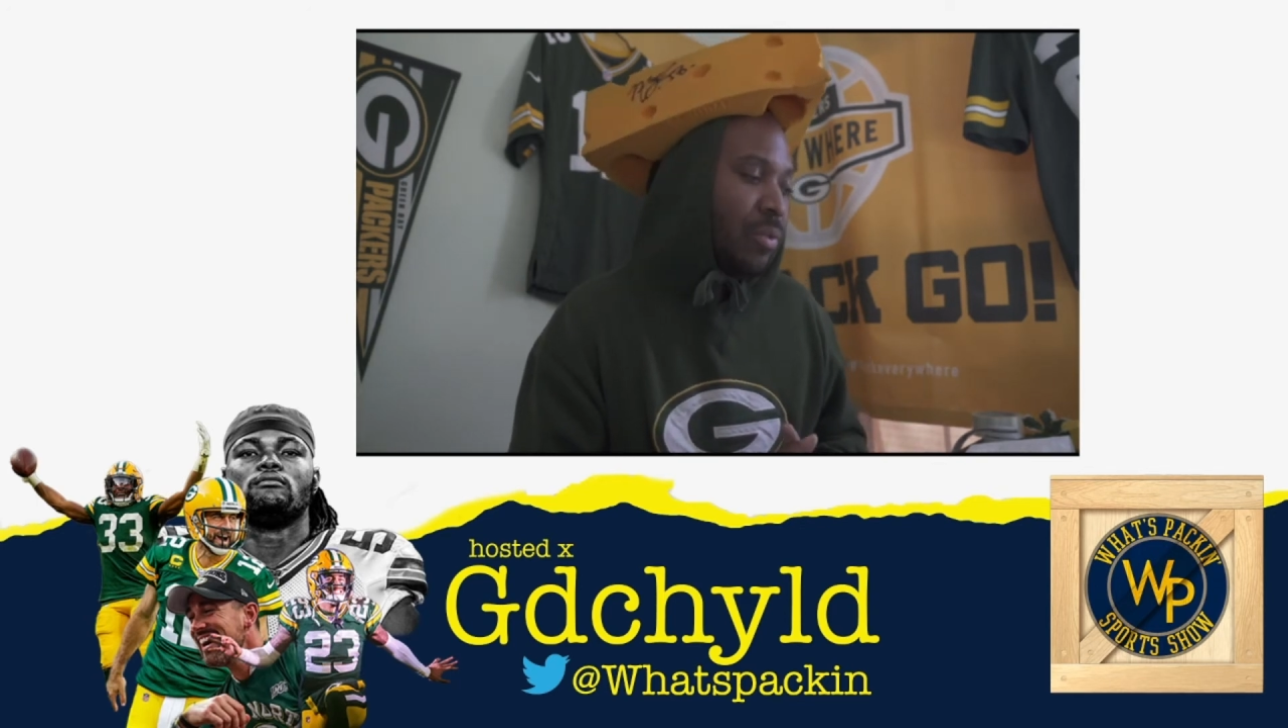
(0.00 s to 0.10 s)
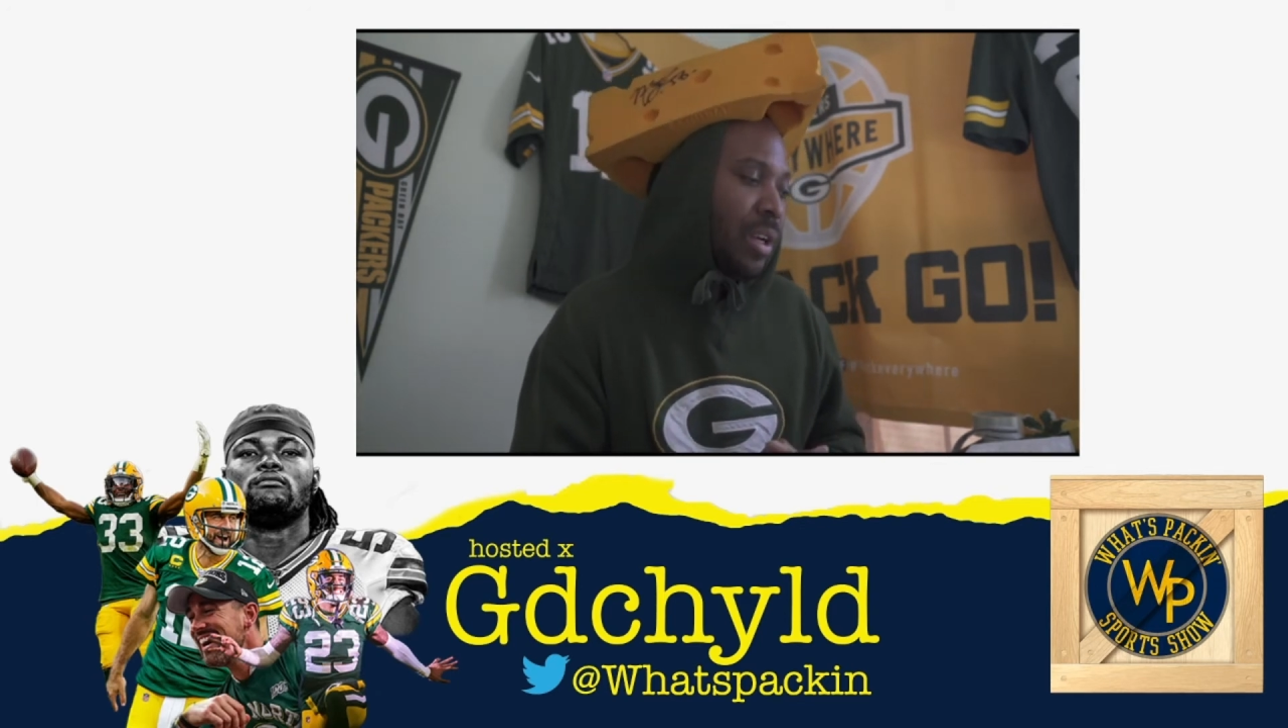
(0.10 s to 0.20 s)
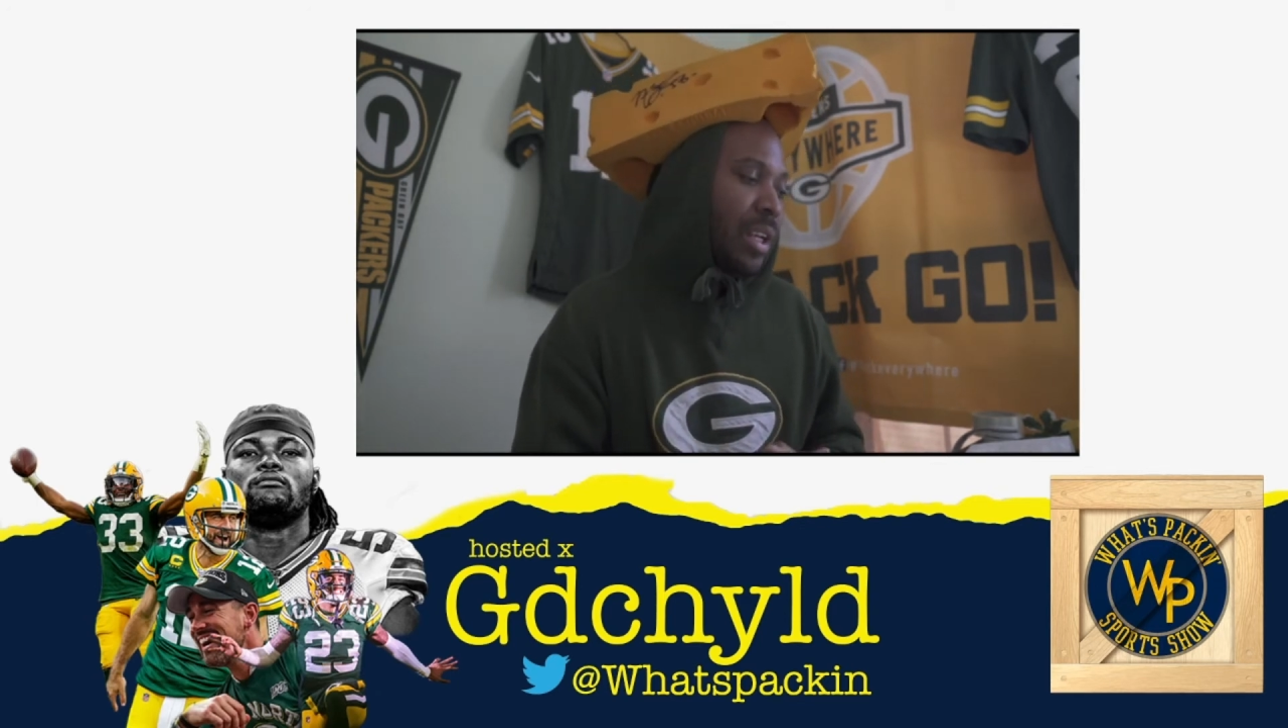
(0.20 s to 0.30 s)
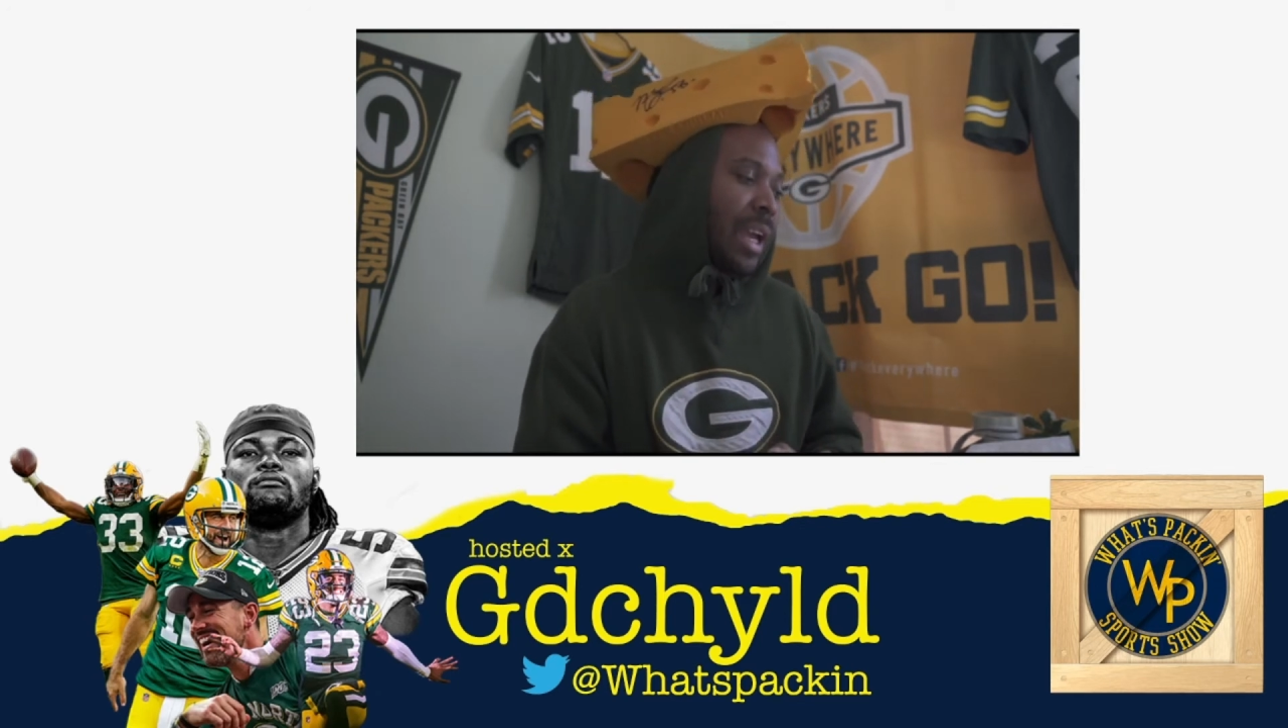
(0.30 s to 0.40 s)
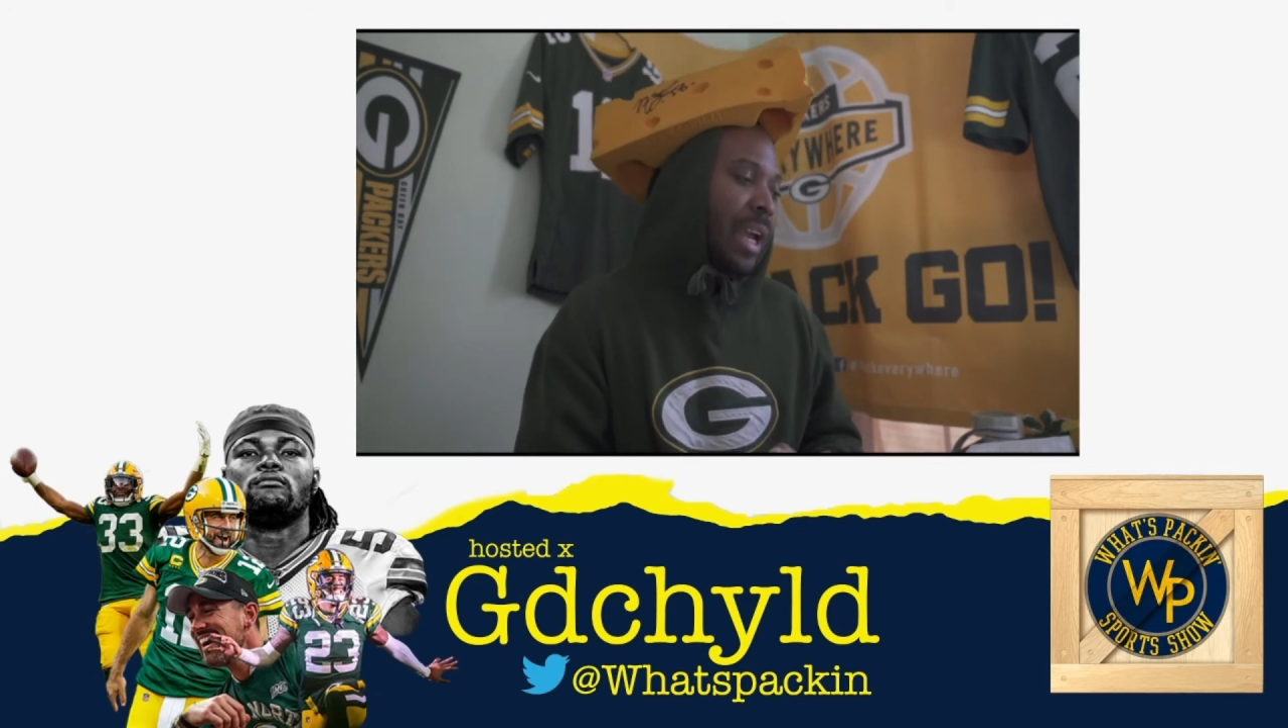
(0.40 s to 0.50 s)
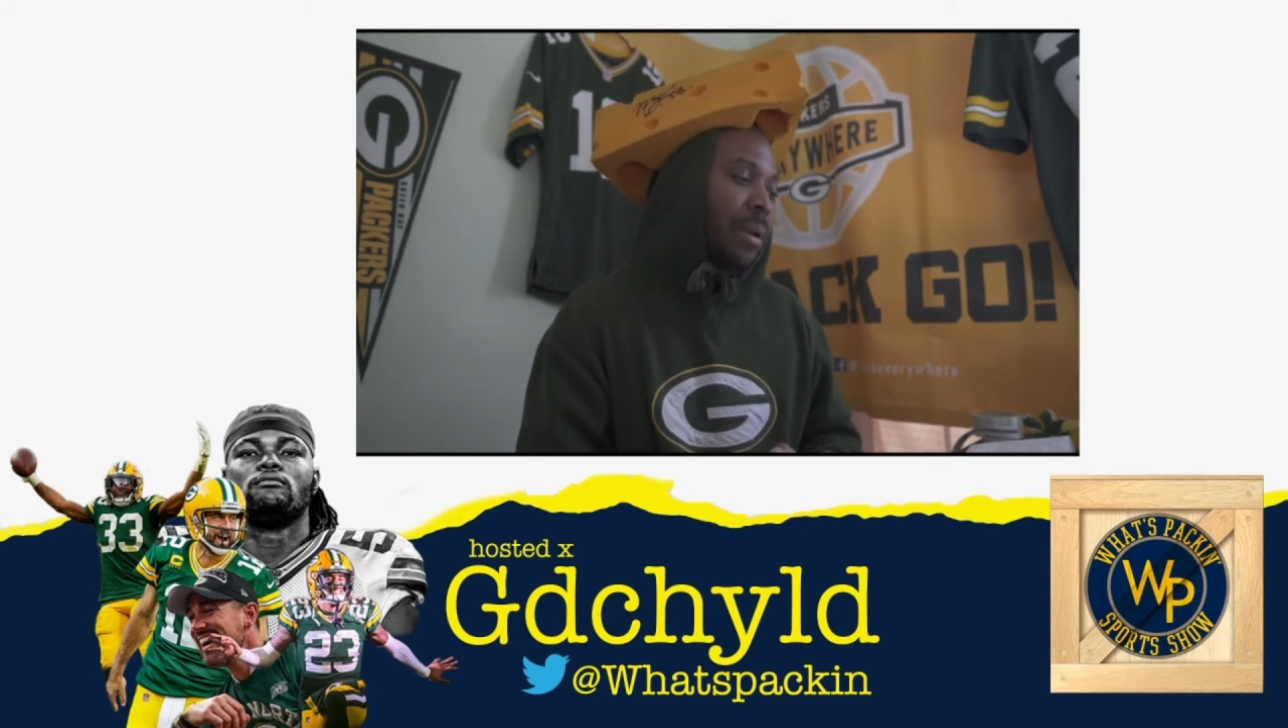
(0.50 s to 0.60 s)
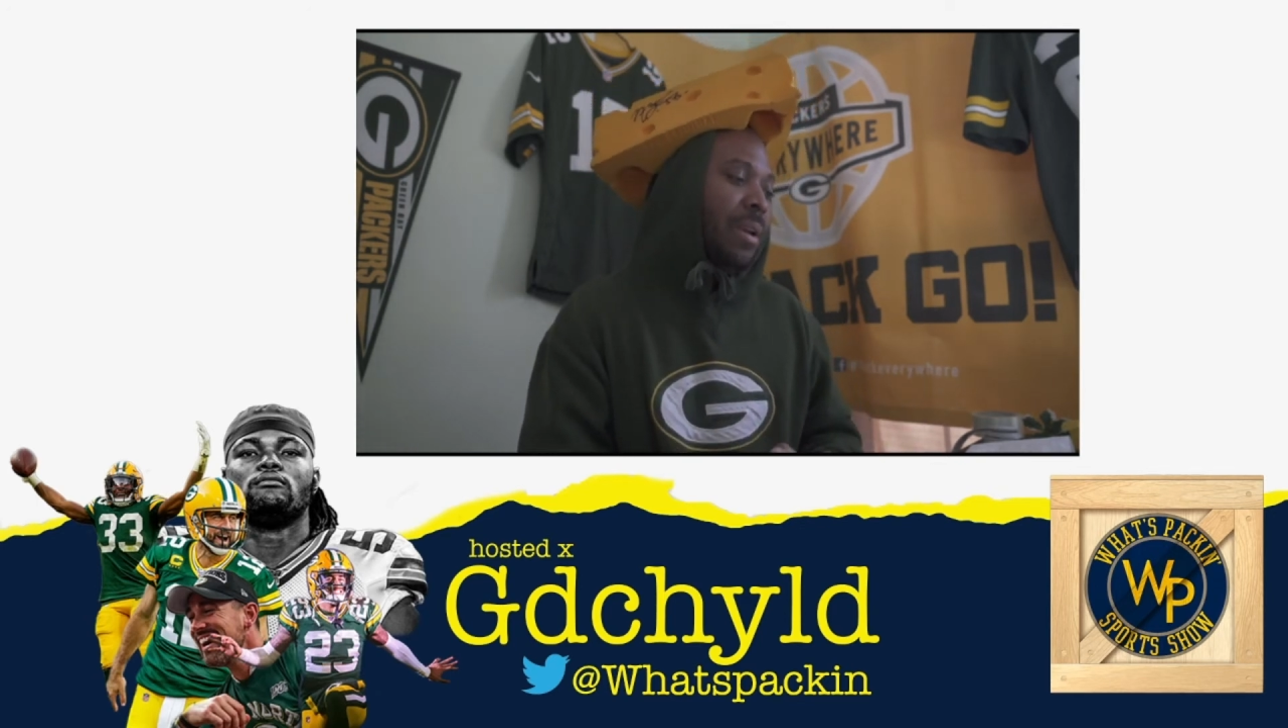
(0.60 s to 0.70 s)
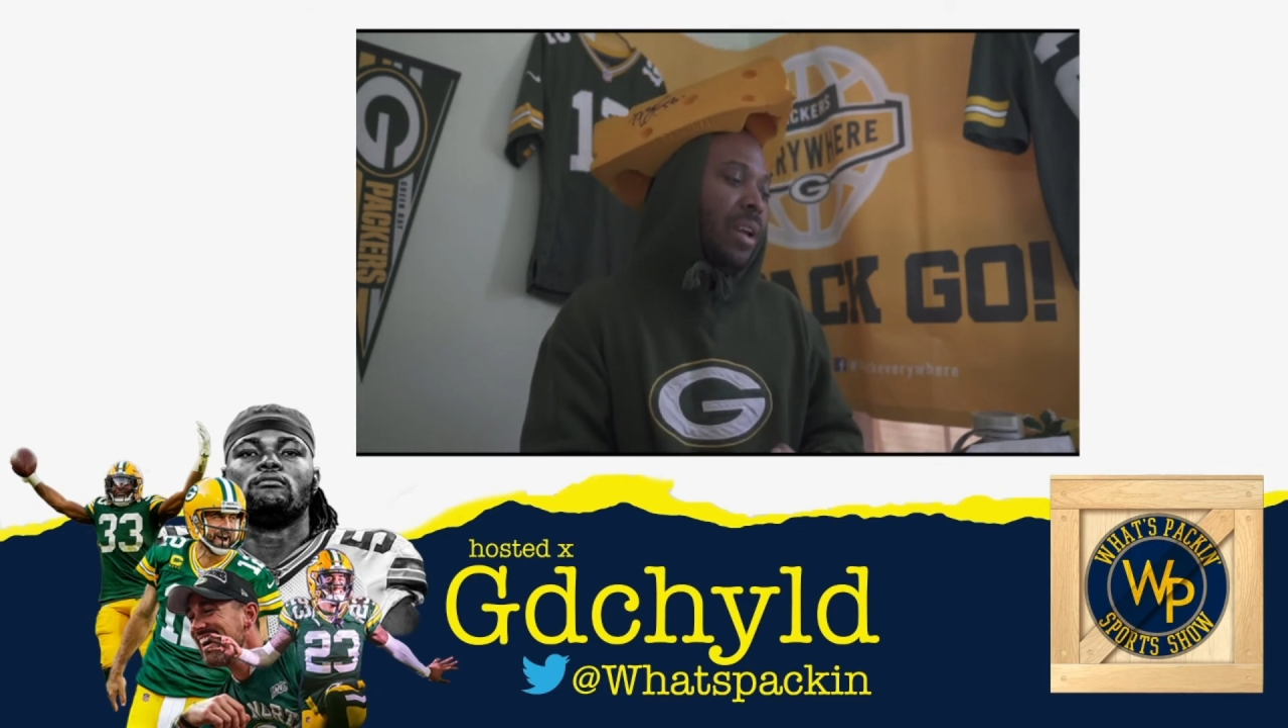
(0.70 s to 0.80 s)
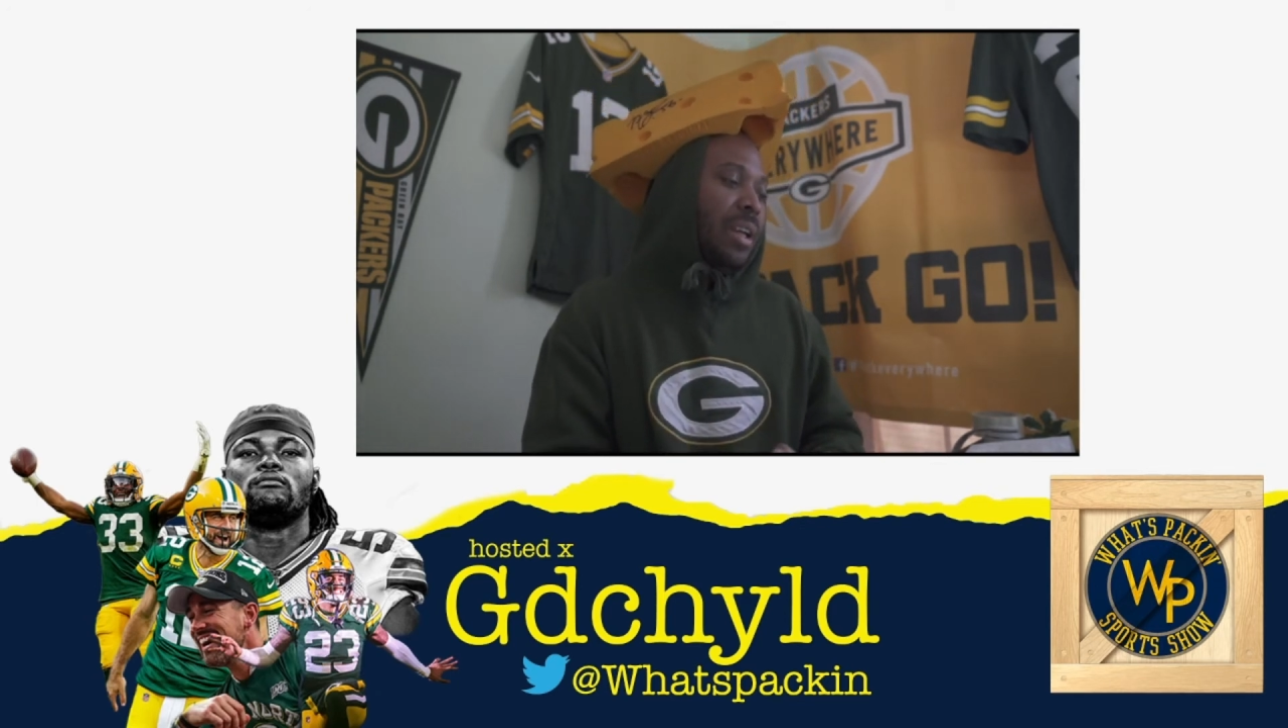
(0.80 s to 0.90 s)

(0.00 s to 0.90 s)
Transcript: running game.